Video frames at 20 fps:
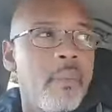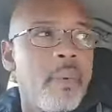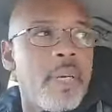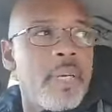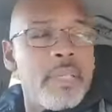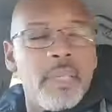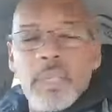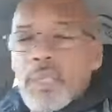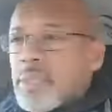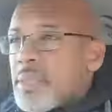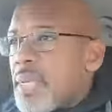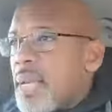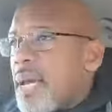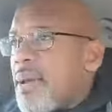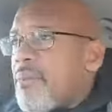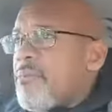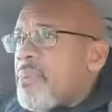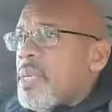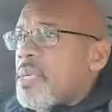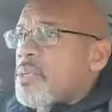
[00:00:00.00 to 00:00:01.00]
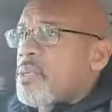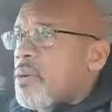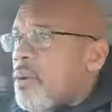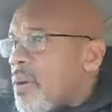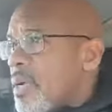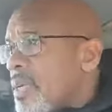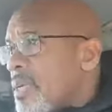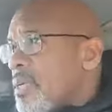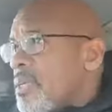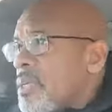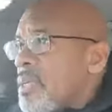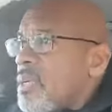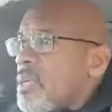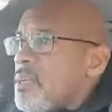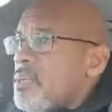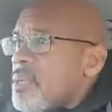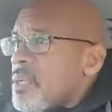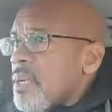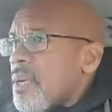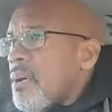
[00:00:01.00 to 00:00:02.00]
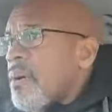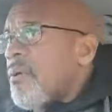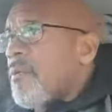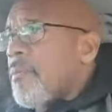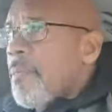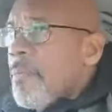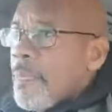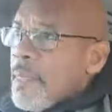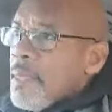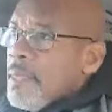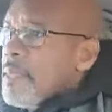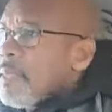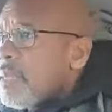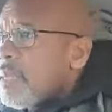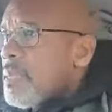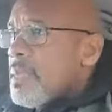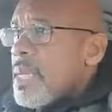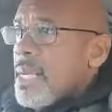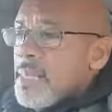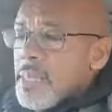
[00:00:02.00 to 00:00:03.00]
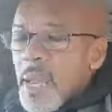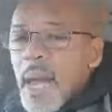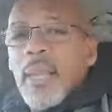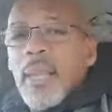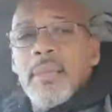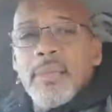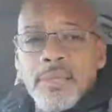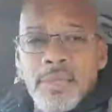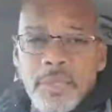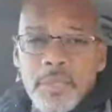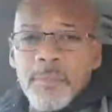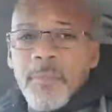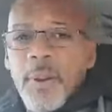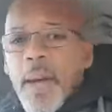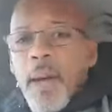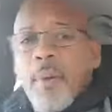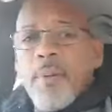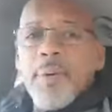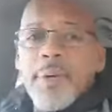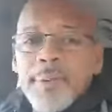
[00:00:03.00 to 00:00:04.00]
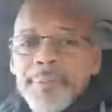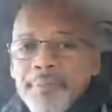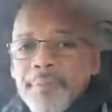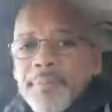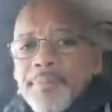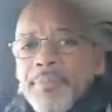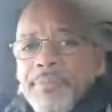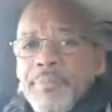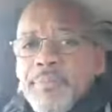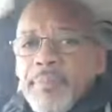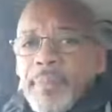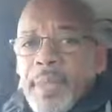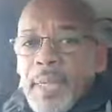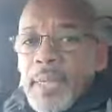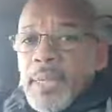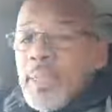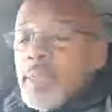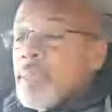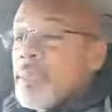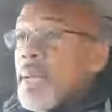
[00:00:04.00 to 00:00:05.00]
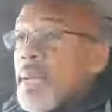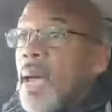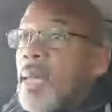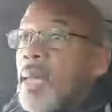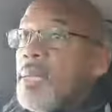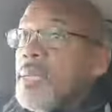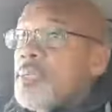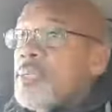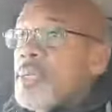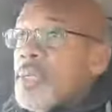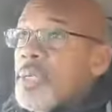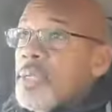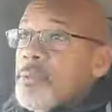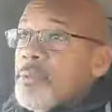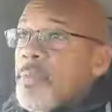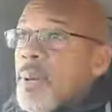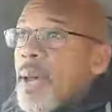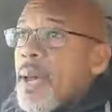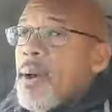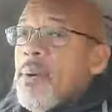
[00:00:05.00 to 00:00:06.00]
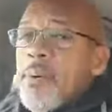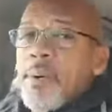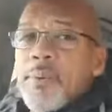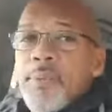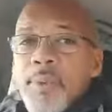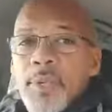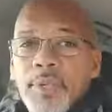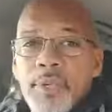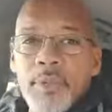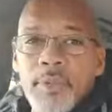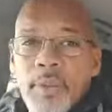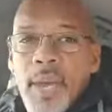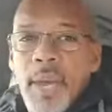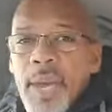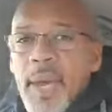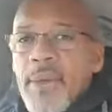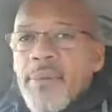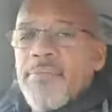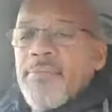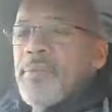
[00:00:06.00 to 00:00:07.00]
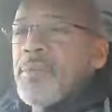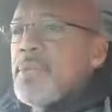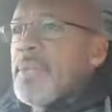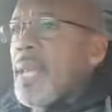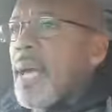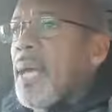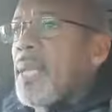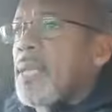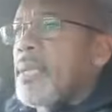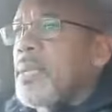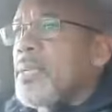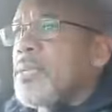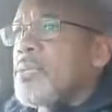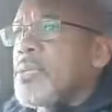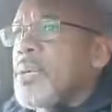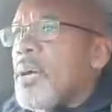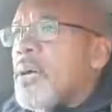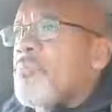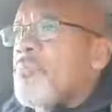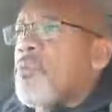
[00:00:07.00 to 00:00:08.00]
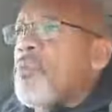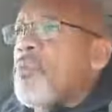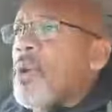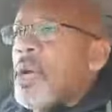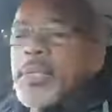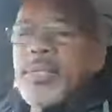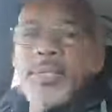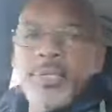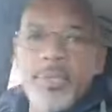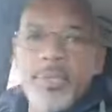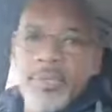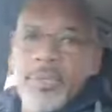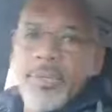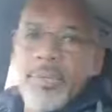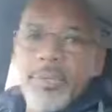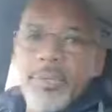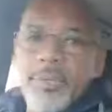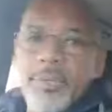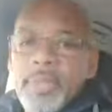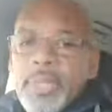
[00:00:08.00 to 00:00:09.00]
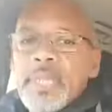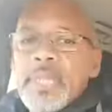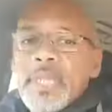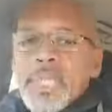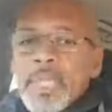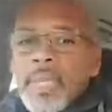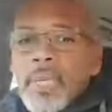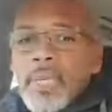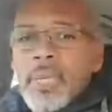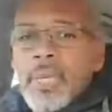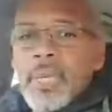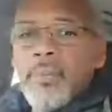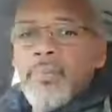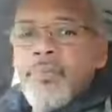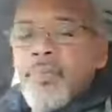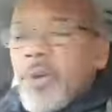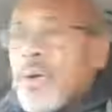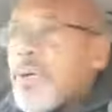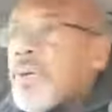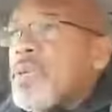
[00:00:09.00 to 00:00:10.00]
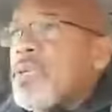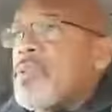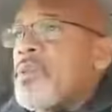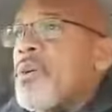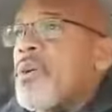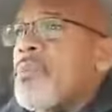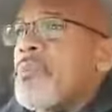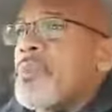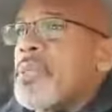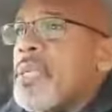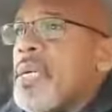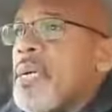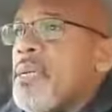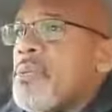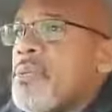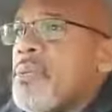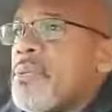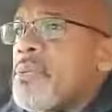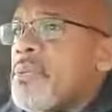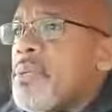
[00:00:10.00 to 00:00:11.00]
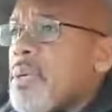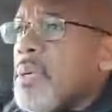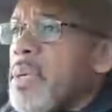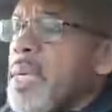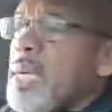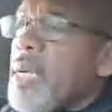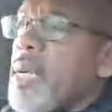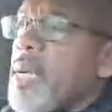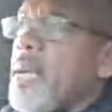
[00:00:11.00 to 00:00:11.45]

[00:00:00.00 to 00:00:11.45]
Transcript: one of the things that I've been taught years ago, that knowledge is power. Knowledge is power. When you have knowledge of what to do in various circumstances, look at